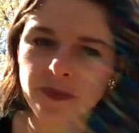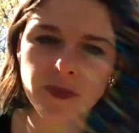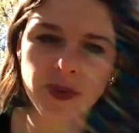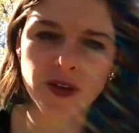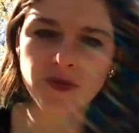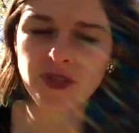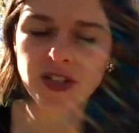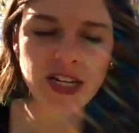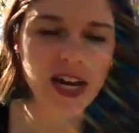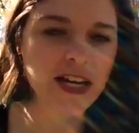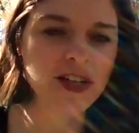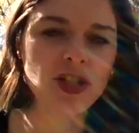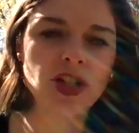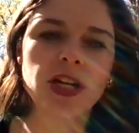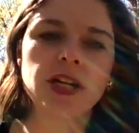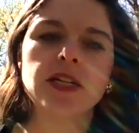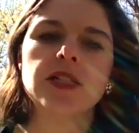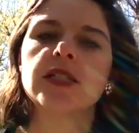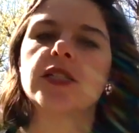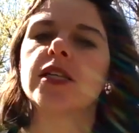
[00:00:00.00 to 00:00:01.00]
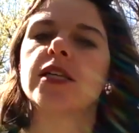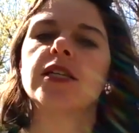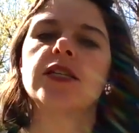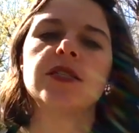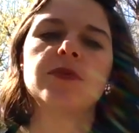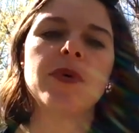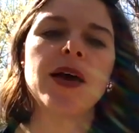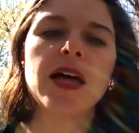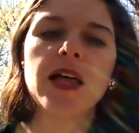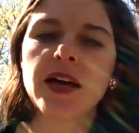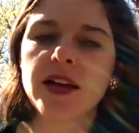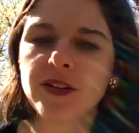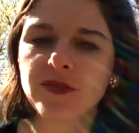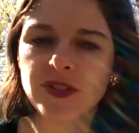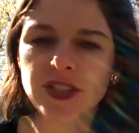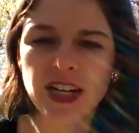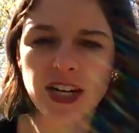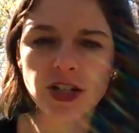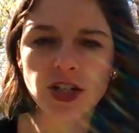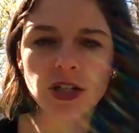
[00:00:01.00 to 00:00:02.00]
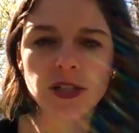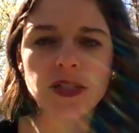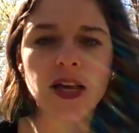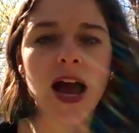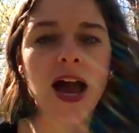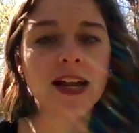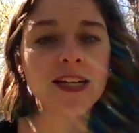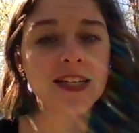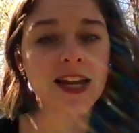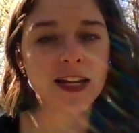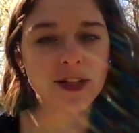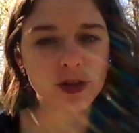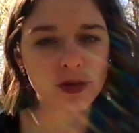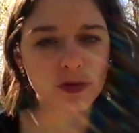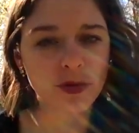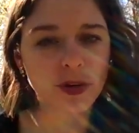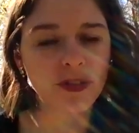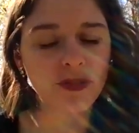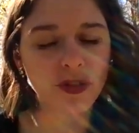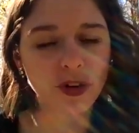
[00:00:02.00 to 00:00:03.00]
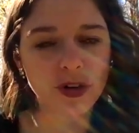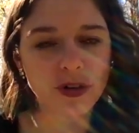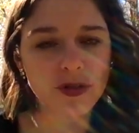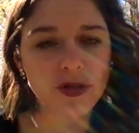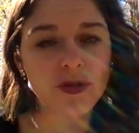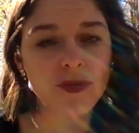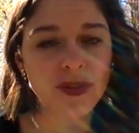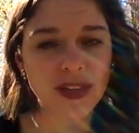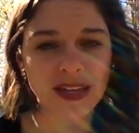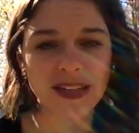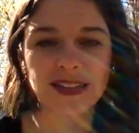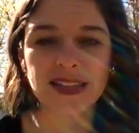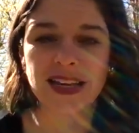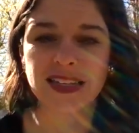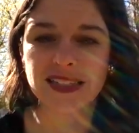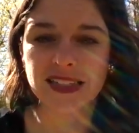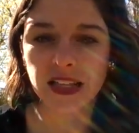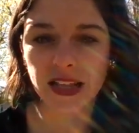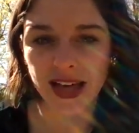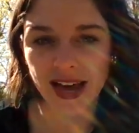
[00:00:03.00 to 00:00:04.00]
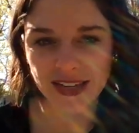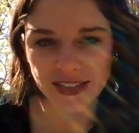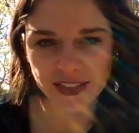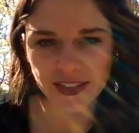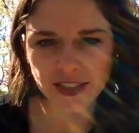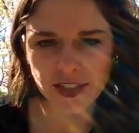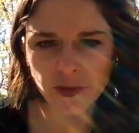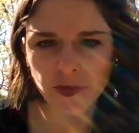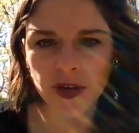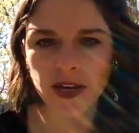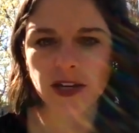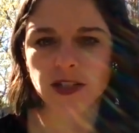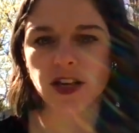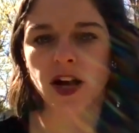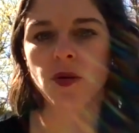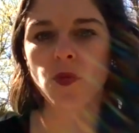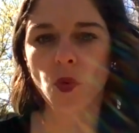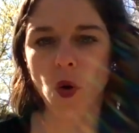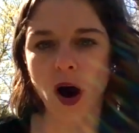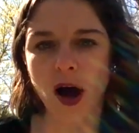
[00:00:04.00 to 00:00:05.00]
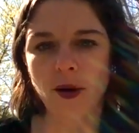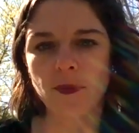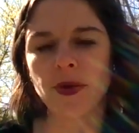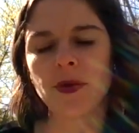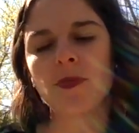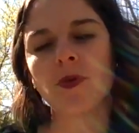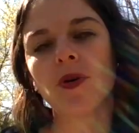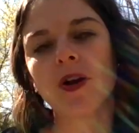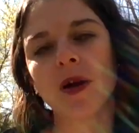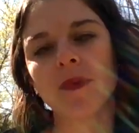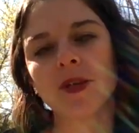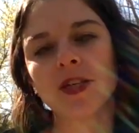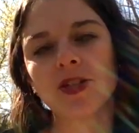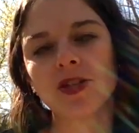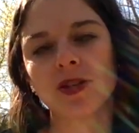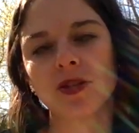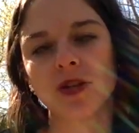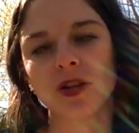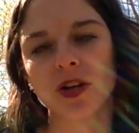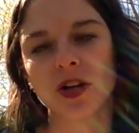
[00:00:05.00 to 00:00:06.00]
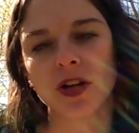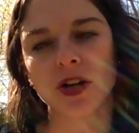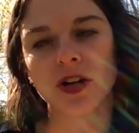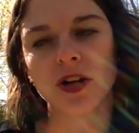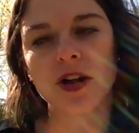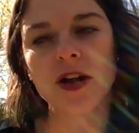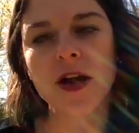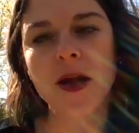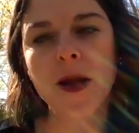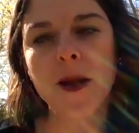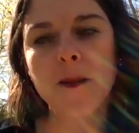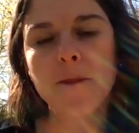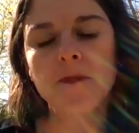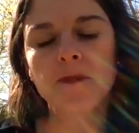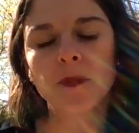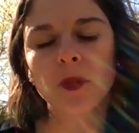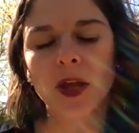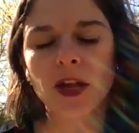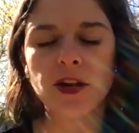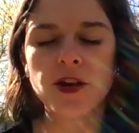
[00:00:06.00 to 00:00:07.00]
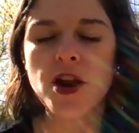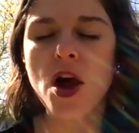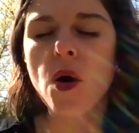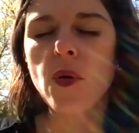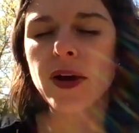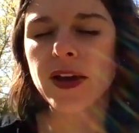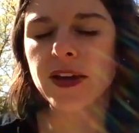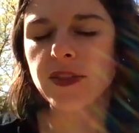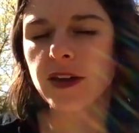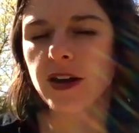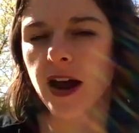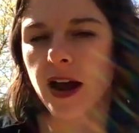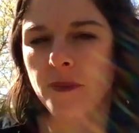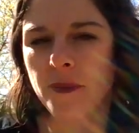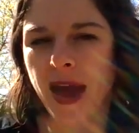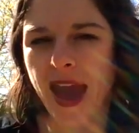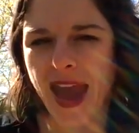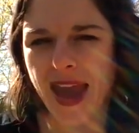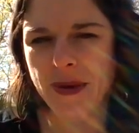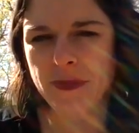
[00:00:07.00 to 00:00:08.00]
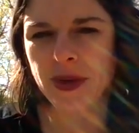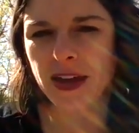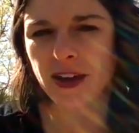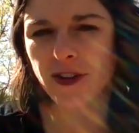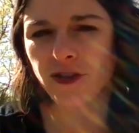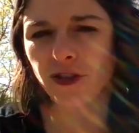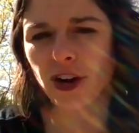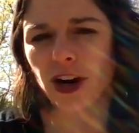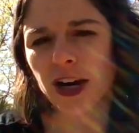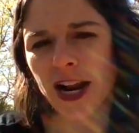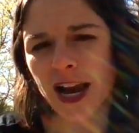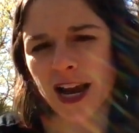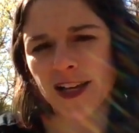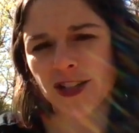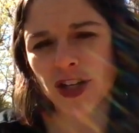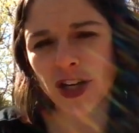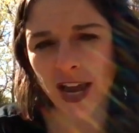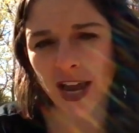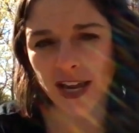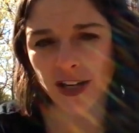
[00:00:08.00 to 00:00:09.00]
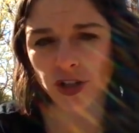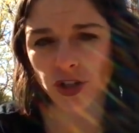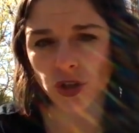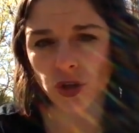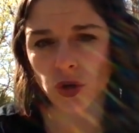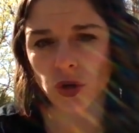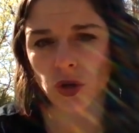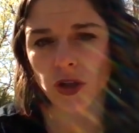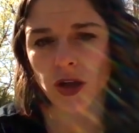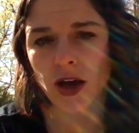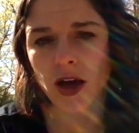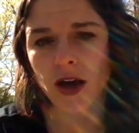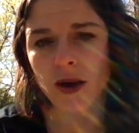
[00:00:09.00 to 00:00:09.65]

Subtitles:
invitations and mail out invitations, I tend to refer to things as classes because I want people coming to learn and knowing that I'm aiming for an educational